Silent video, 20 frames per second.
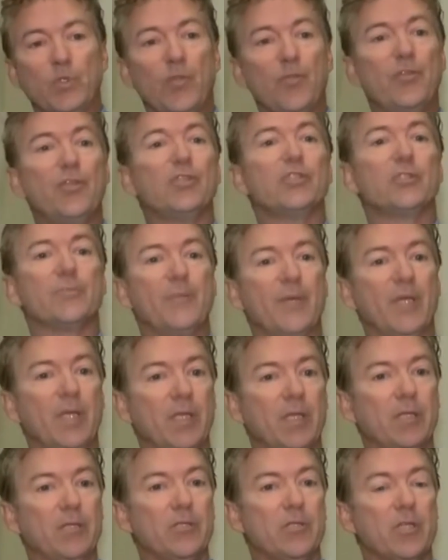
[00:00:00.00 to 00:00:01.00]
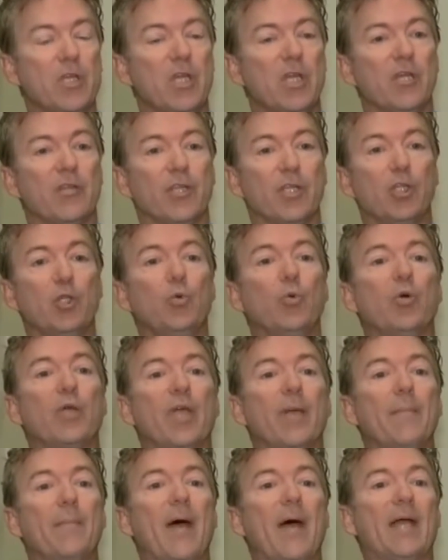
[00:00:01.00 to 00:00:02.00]
This means that you will
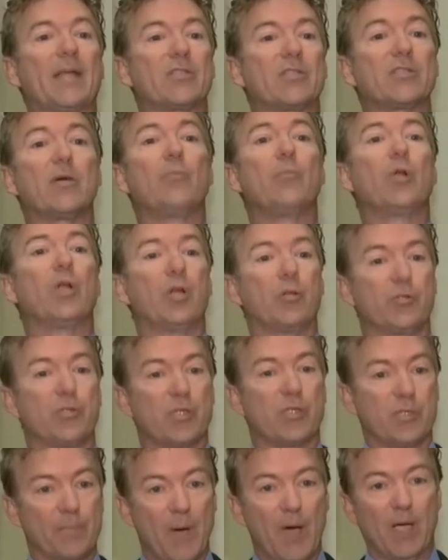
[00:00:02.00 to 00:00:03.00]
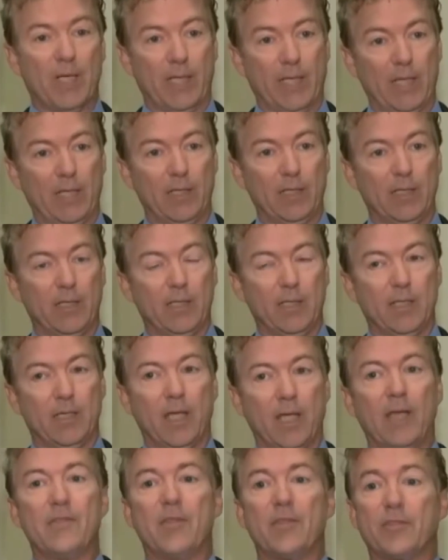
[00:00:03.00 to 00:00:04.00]
get back someone else's money
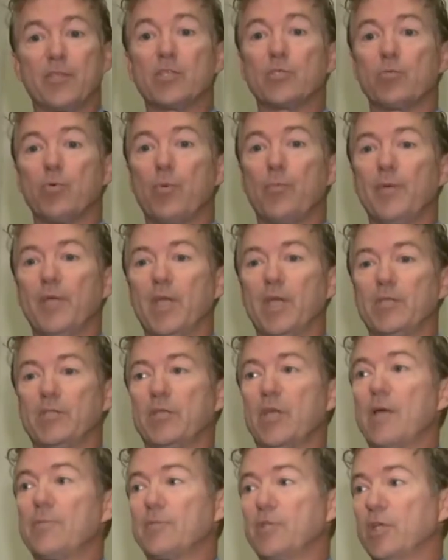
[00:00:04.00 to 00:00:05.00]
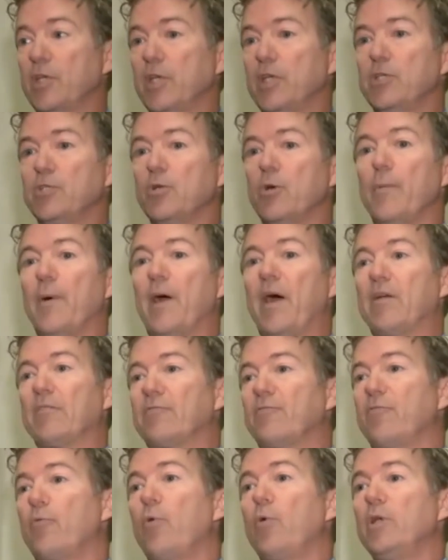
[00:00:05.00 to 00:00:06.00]
and that this will be a subsidy to about
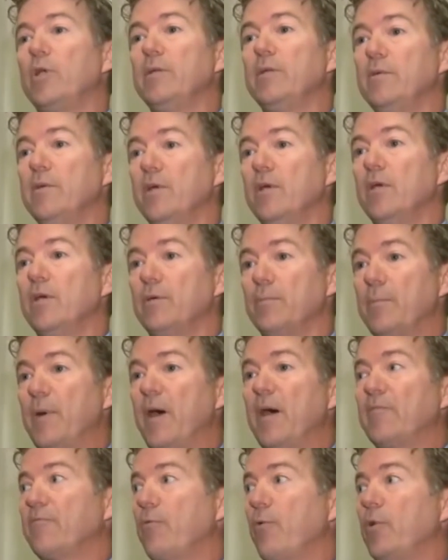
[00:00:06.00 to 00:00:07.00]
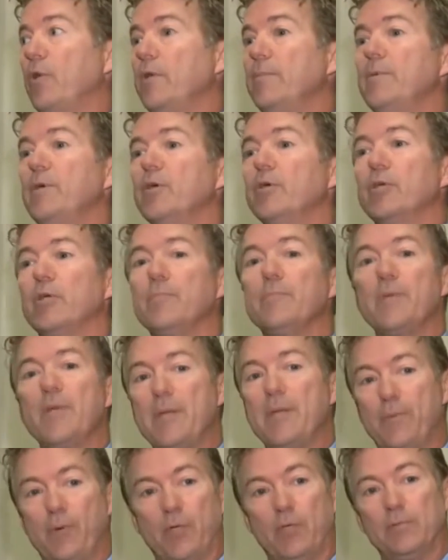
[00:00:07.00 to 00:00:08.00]
40, about 40 million
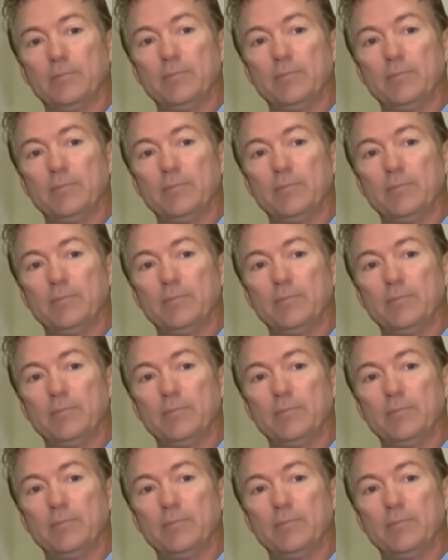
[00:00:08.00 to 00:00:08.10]
people.